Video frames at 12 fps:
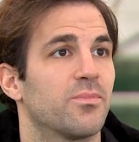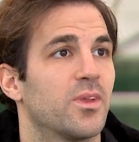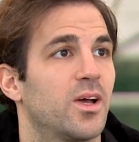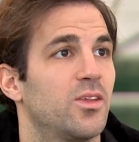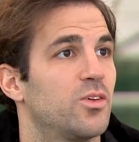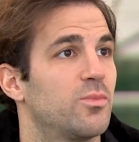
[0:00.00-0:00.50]

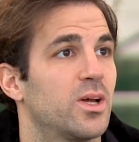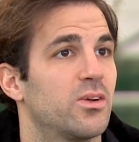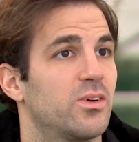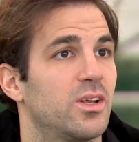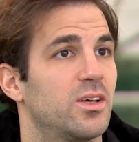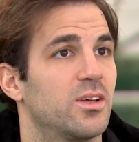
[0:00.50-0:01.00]
I don't mind
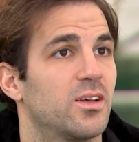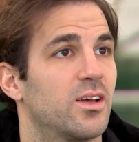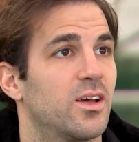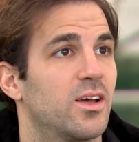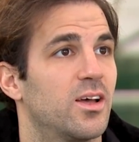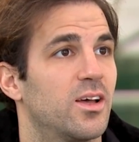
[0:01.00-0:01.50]
really,
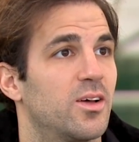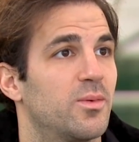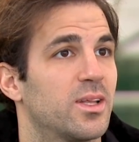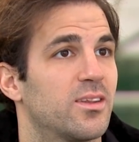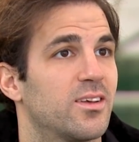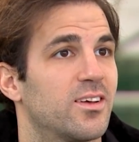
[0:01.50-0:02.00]

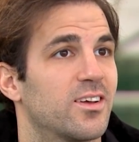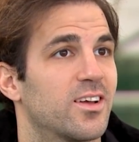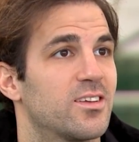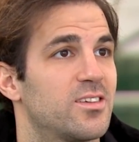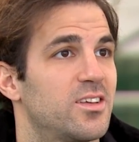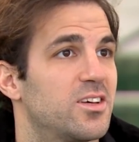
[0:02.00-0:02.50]
but
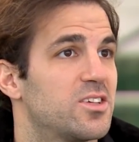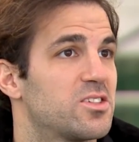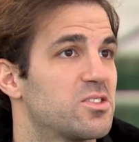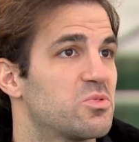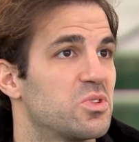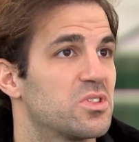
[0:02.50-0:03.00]

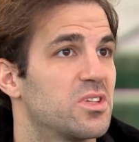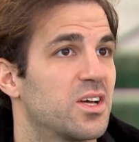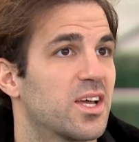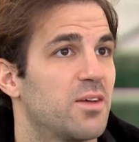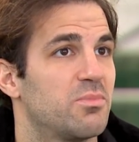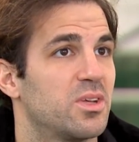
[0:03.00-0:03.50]
Casillas was the
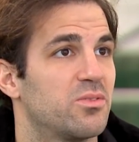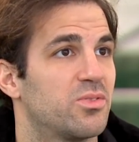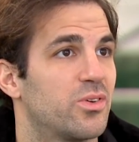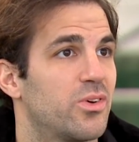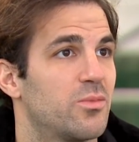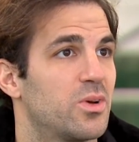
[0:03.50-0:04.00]
captain
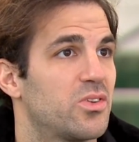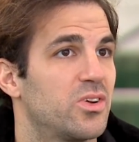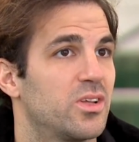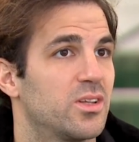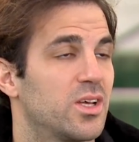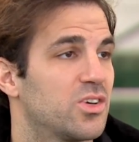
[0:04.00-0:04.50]
for Real
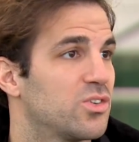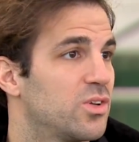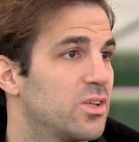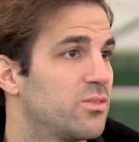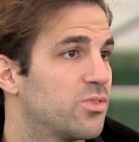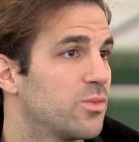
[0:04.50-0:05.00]
Madrid and
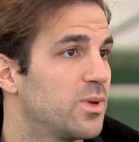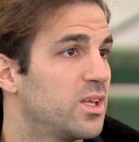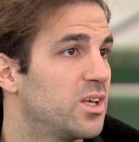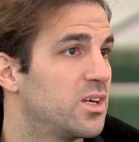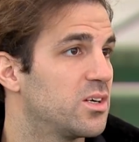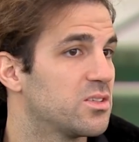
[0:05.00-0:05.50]
national team for
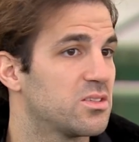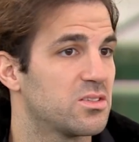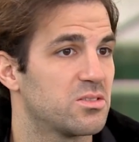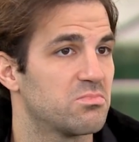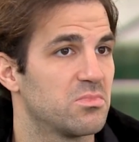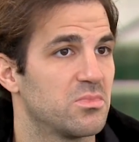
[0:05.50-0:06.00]
many
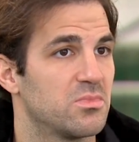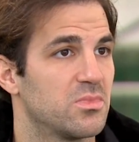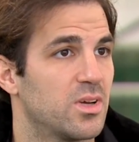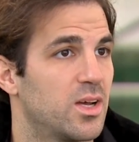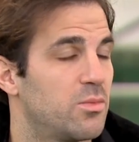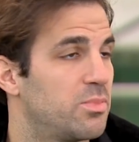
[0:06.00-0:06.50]
years.
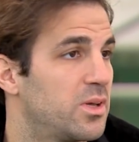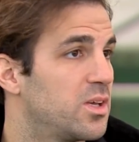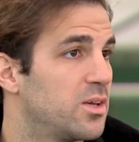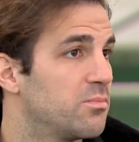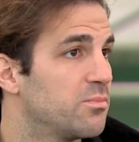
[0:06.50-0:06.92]
I'll pick him.